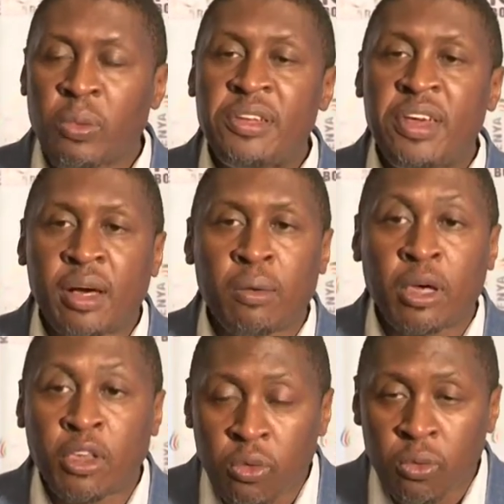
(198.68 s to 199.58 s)
We take
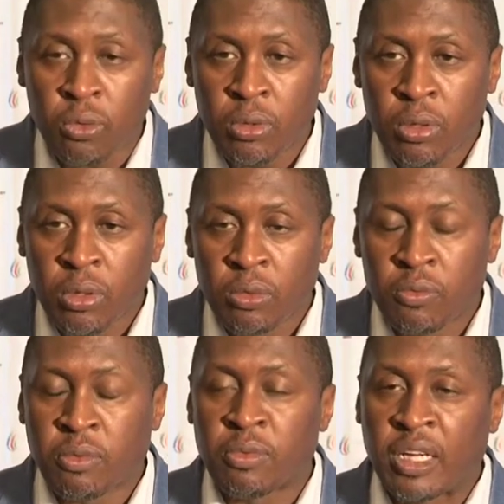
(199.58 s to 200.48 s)
our cue
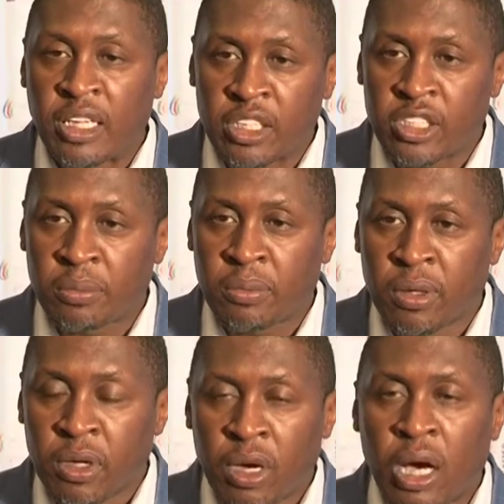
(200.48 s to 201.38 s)
from the leadership.
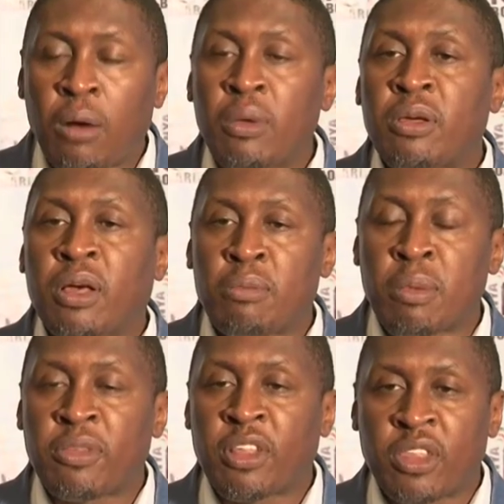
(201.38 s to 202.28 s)
How we
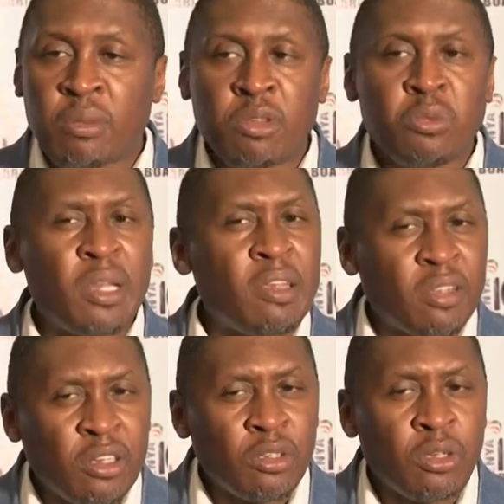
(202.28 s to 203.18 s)
come up with the theme is we
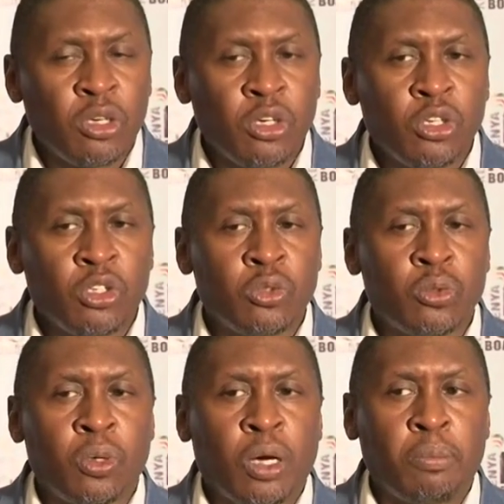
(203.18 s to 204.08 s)
listen
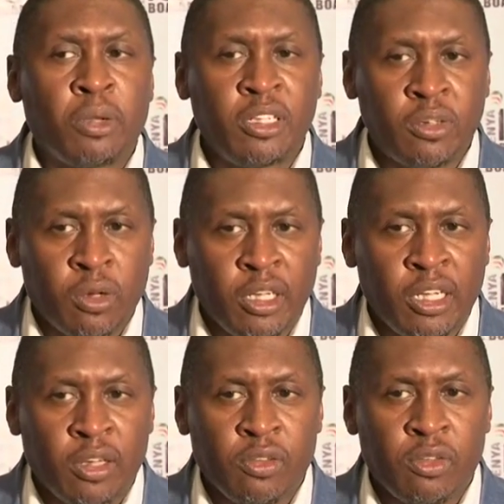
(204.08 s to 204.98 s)
to our political
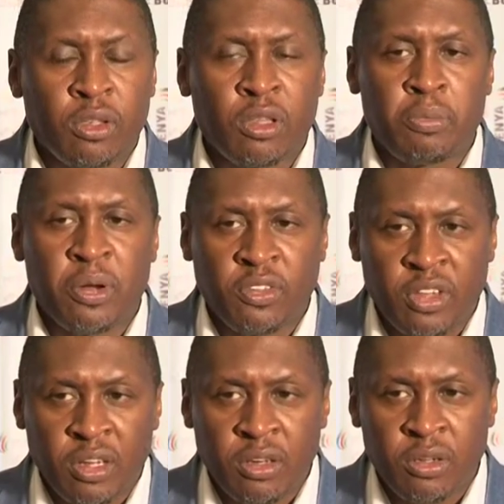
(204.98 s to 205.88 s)
leaders, the
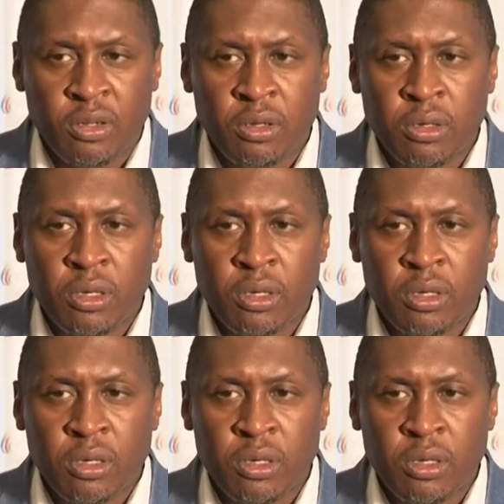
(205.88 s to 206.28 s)
president,